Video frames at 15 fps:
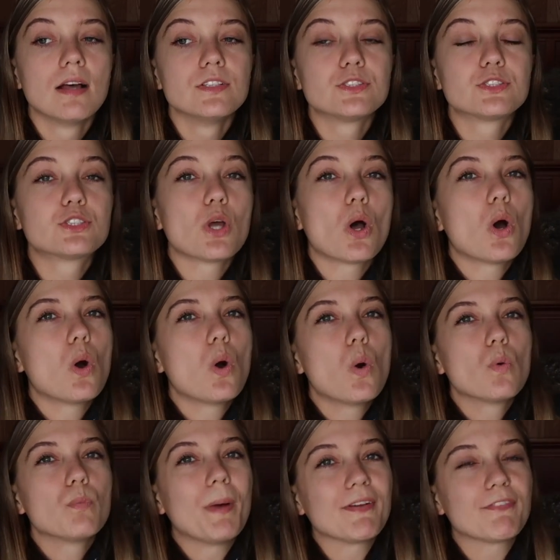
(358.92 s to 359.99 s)

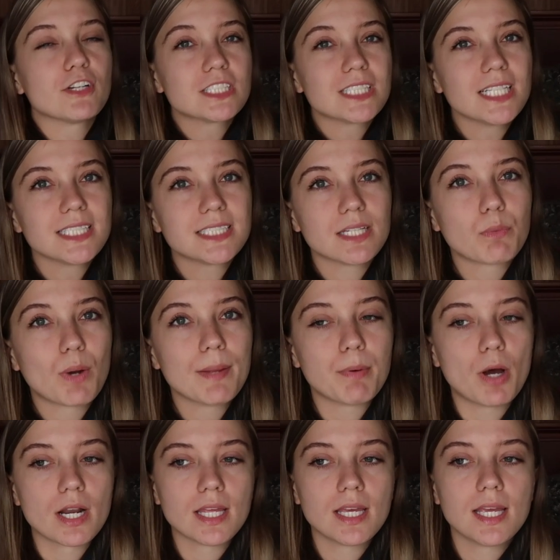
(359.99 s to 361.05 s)
So my first thing I did when I
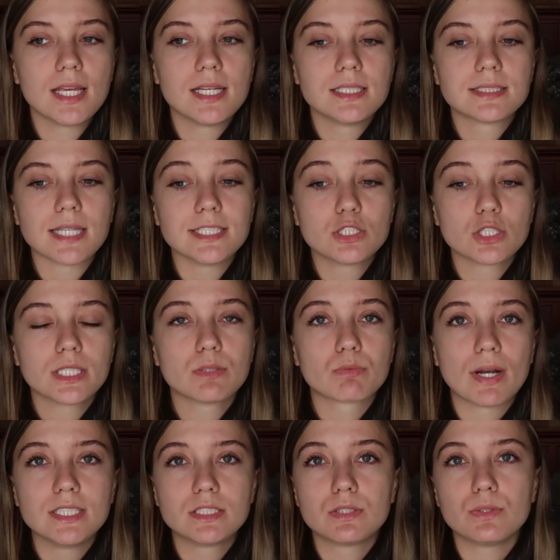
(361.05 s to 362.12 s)
bought it is I took it
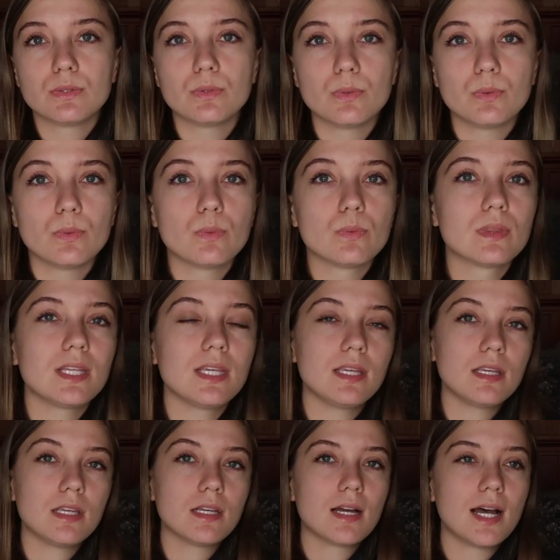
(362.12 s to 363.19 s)
right to
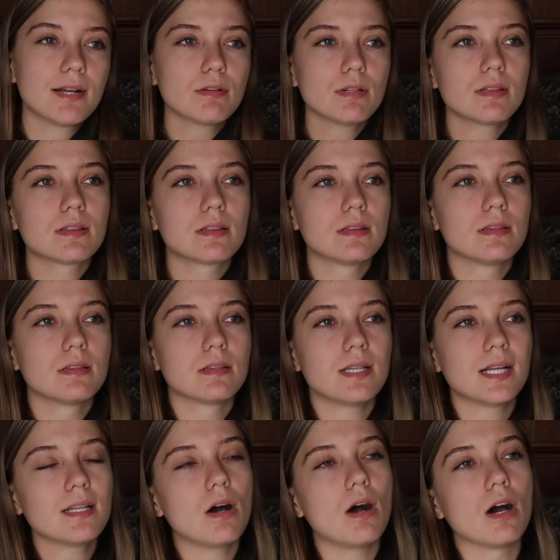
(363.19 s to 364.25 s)
the, I don't know,
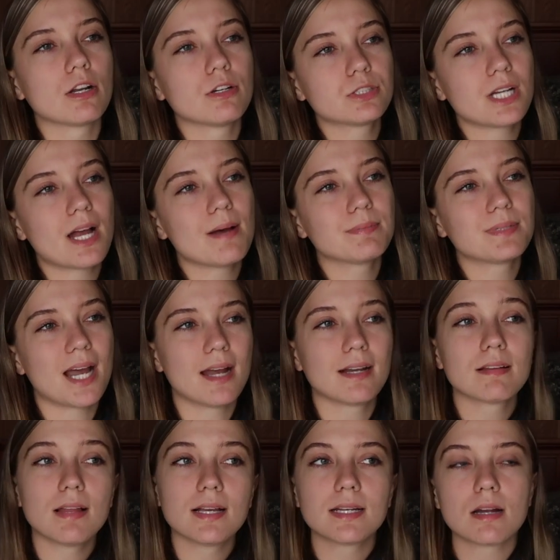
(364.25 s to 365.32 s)
not the auto shop, kind
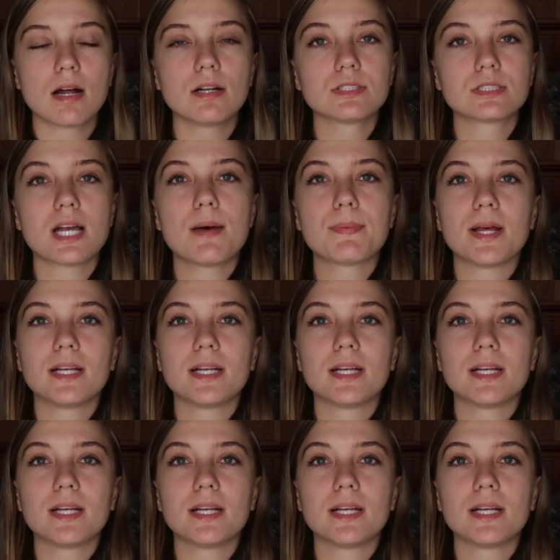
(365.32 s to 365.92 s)
of like an auto shop,